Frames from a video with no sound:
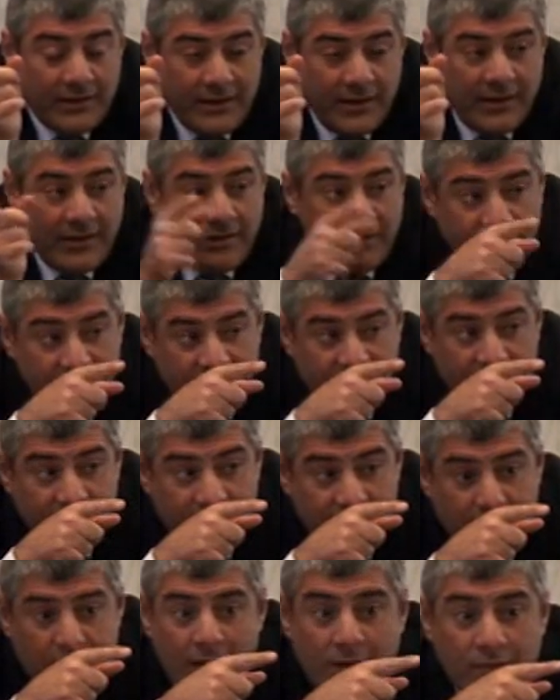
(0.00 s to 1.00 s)
Yeah. You see
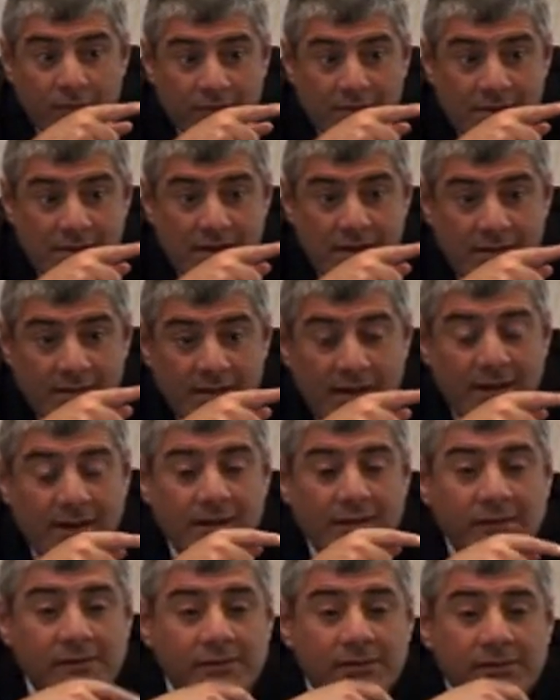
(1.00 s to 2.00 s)
this guy over there? Yeah.